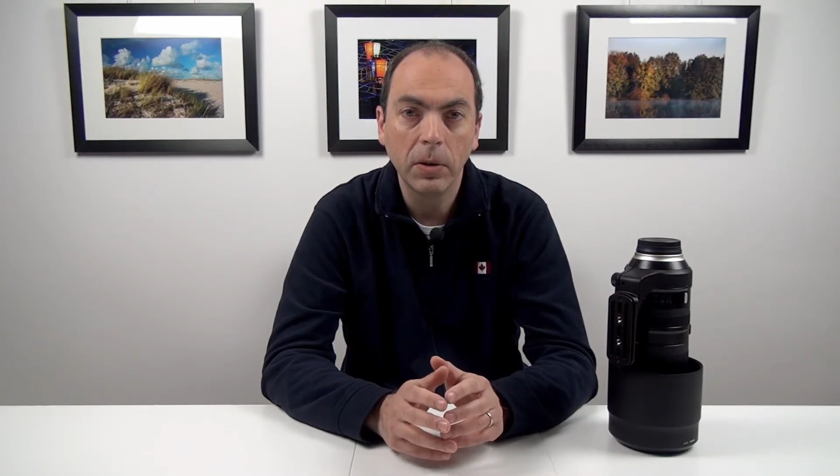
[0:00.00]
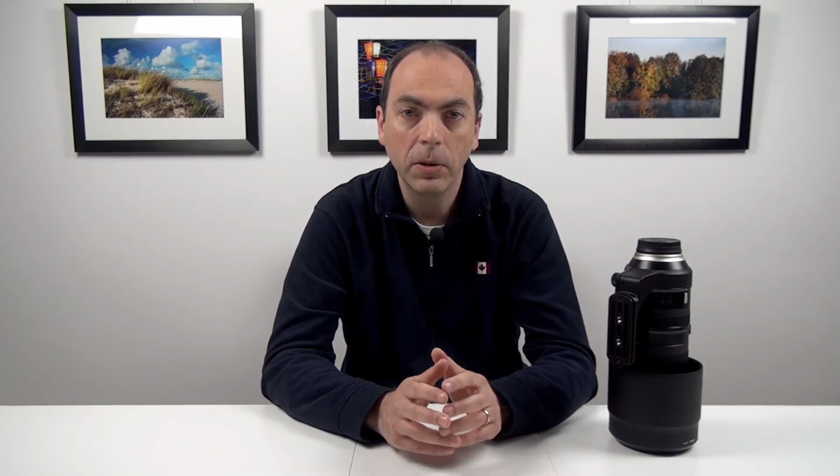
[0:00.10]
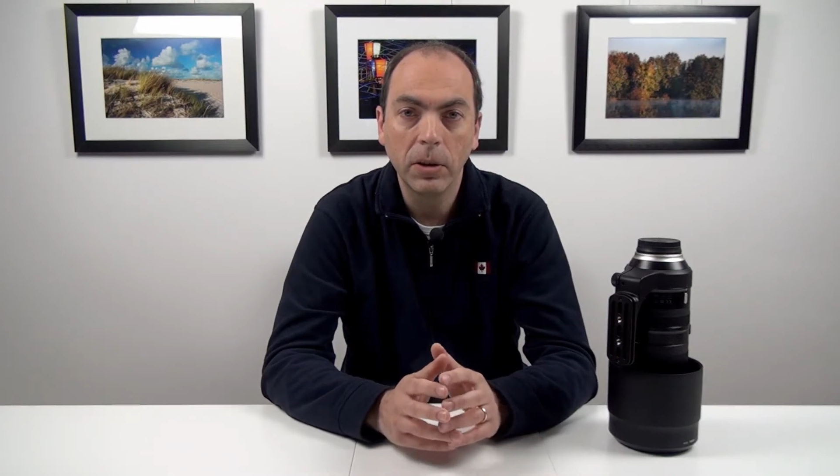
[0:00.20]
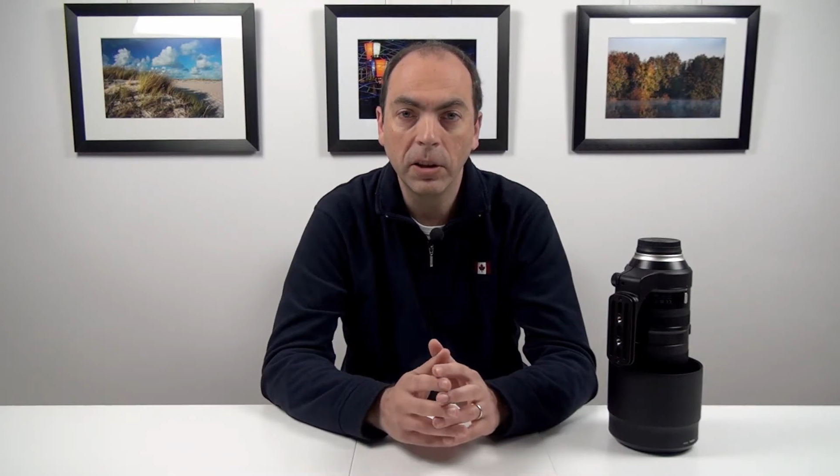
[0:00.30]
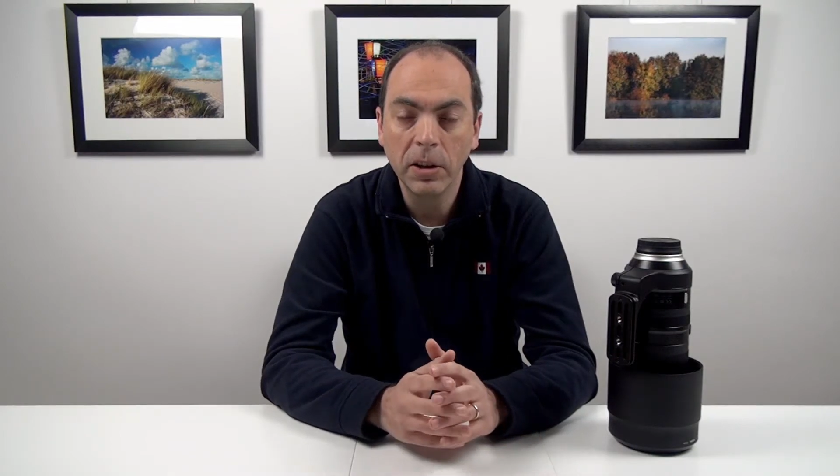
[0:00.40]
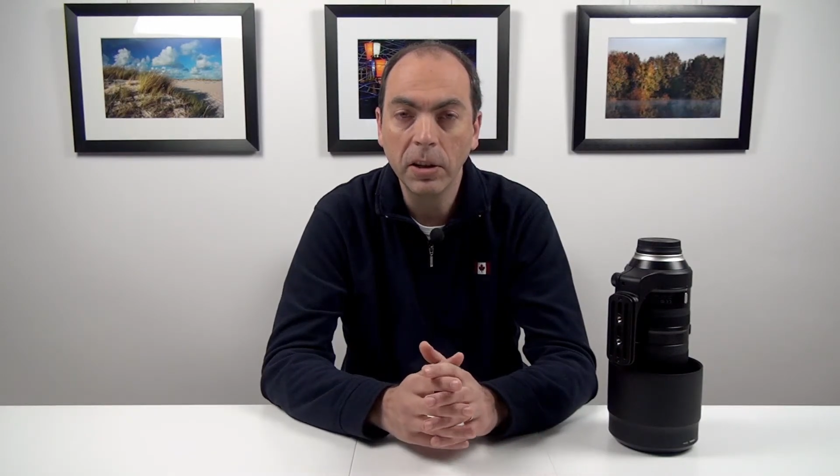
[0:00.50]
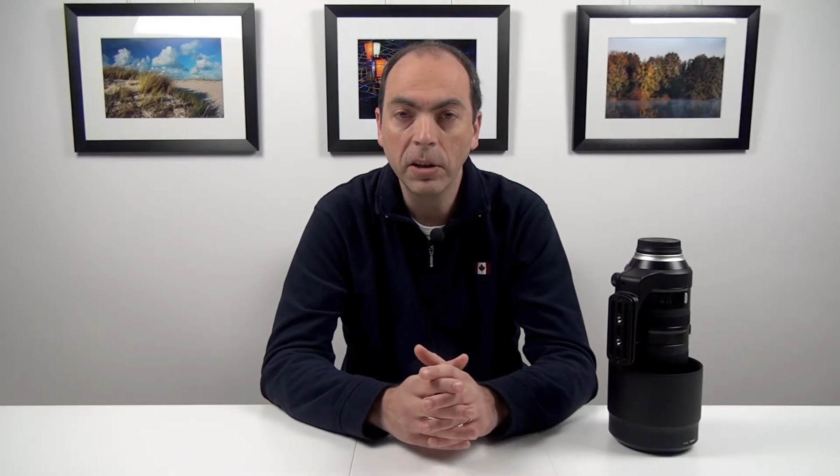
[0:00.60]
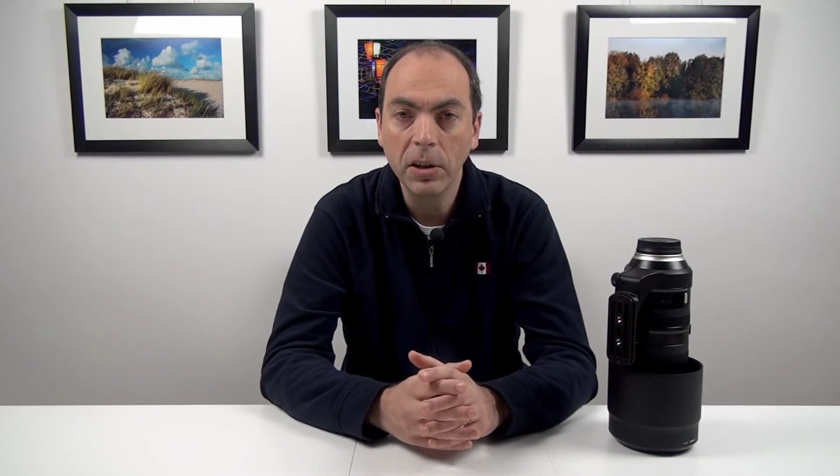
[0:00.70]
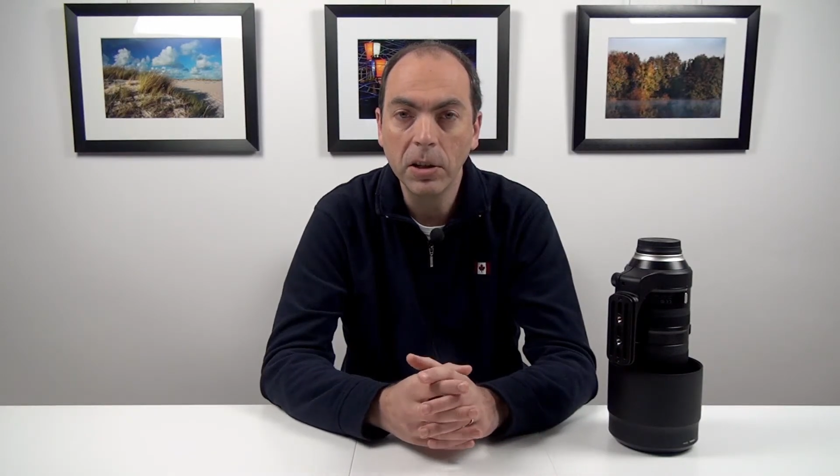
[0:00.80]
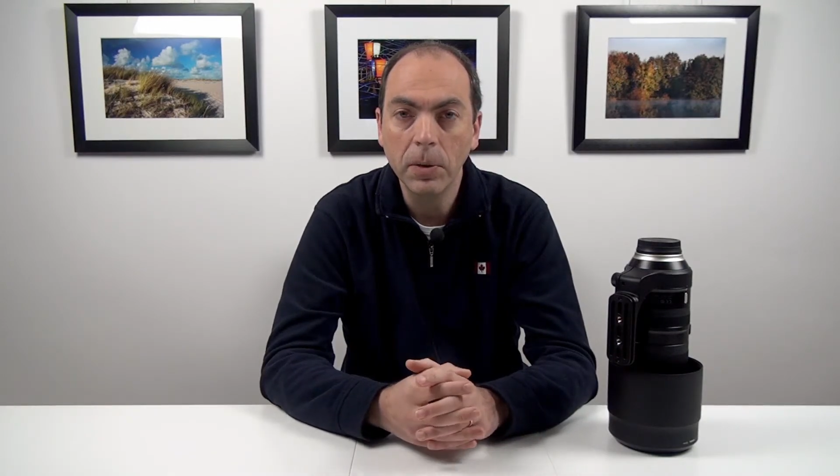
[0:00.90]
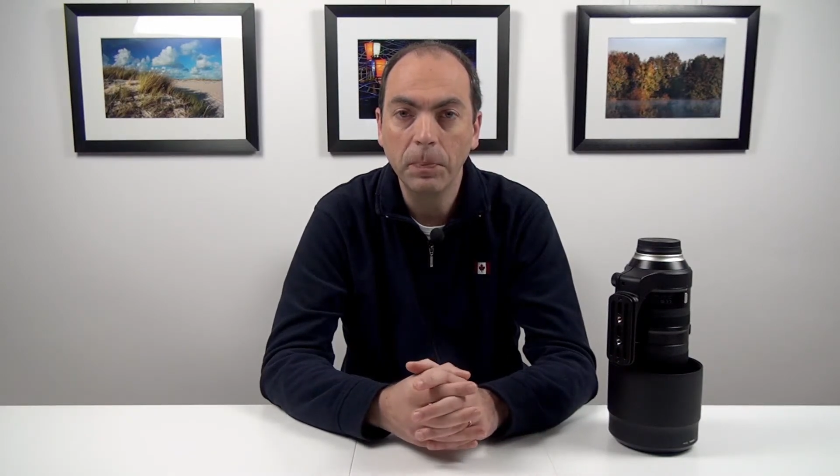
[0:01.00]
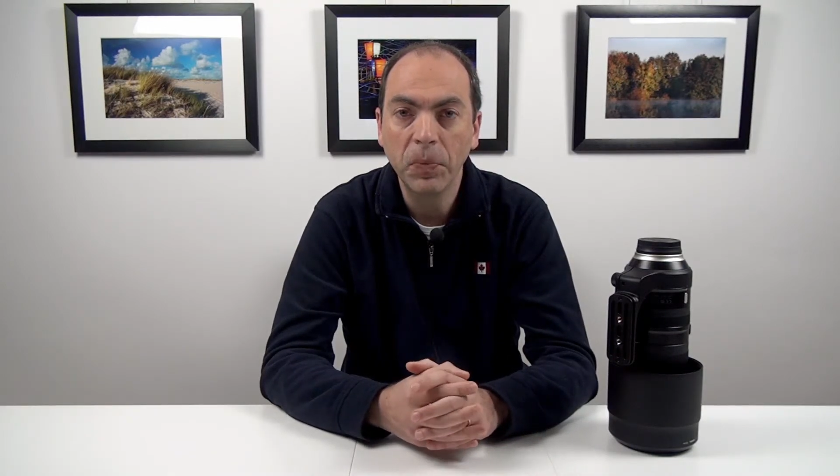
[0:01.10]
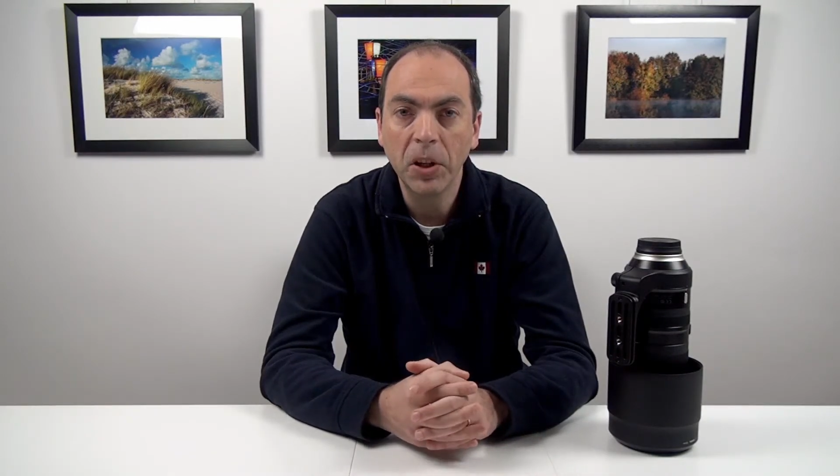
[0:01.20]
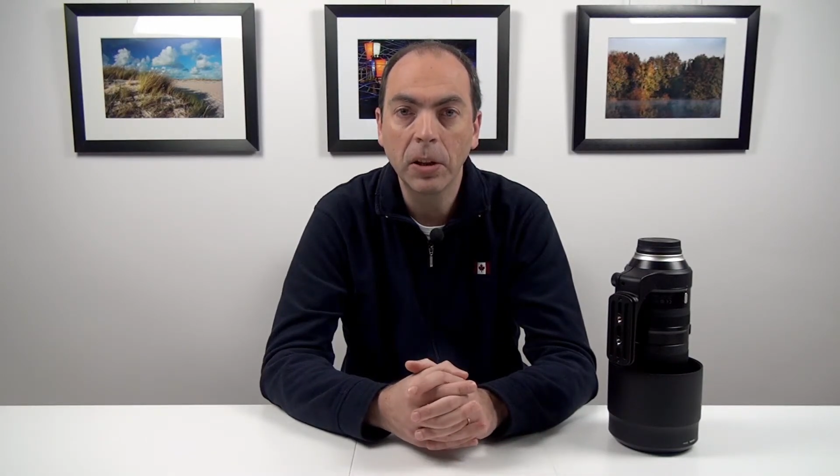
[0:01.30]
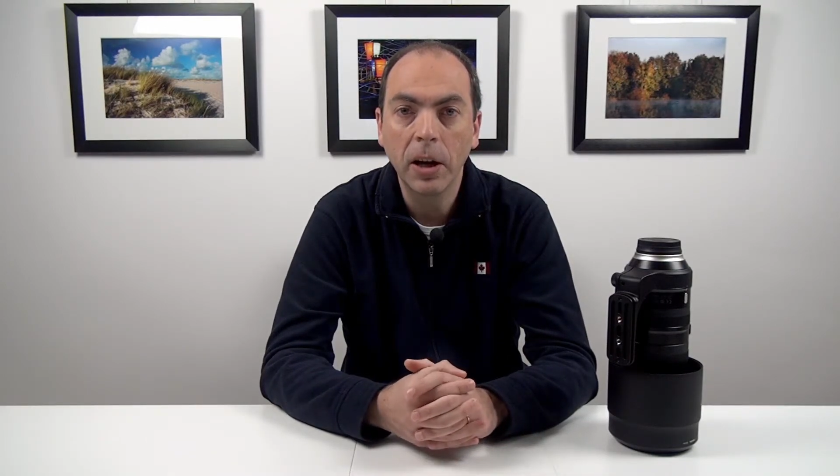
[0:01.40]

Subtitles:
The thing is that